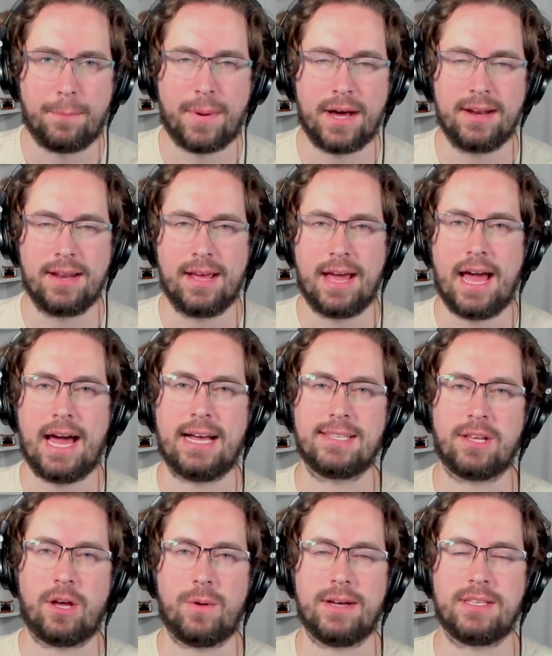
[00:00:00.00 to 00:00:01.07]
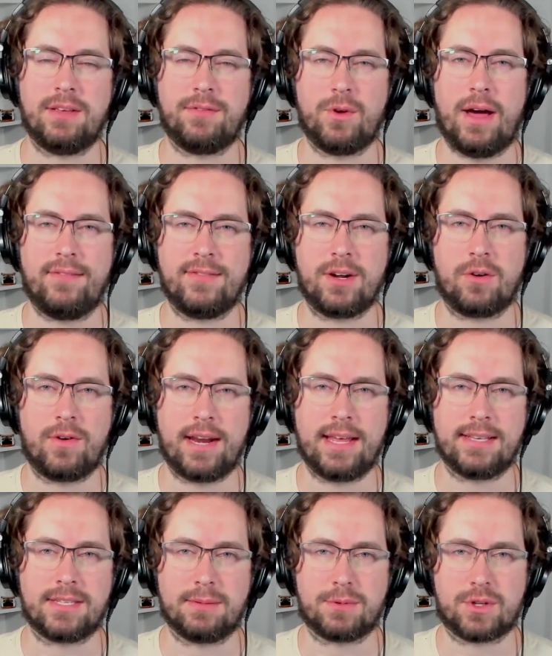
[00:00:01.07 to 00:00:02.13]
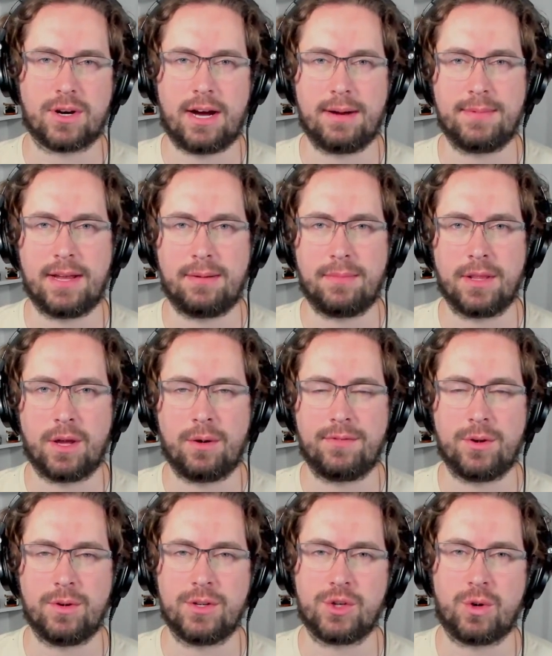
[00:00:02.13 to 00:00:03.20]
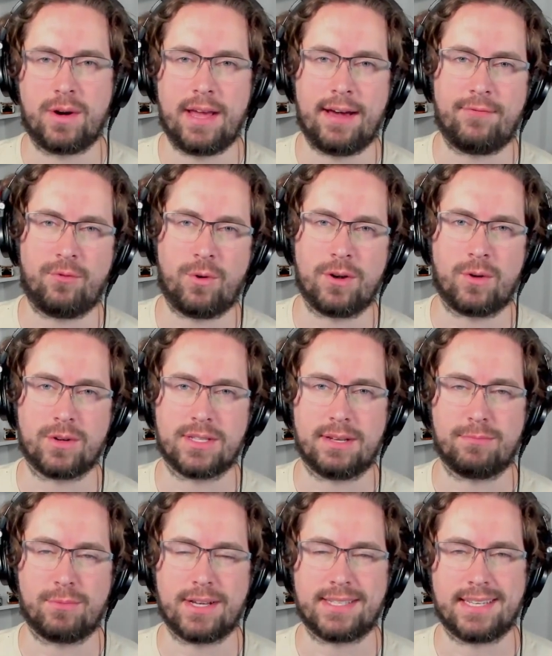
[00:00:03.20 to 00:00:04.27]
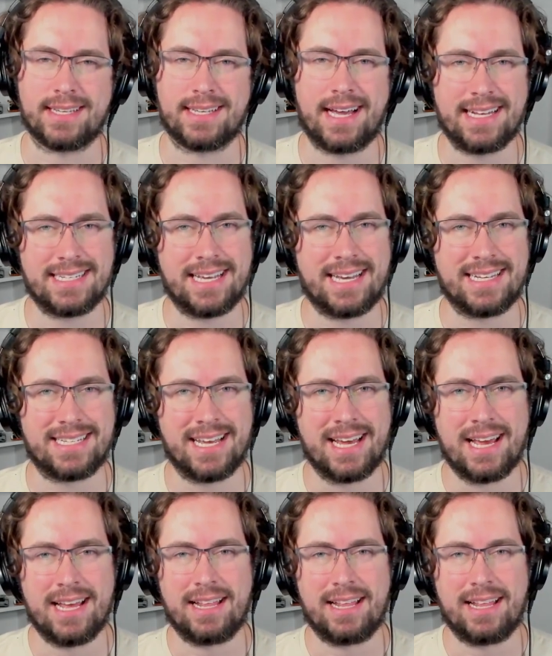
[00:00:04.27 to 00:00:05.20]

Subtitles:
But as always, if you haven't already, subscribe down below if you enjoy F1 or sim racing content.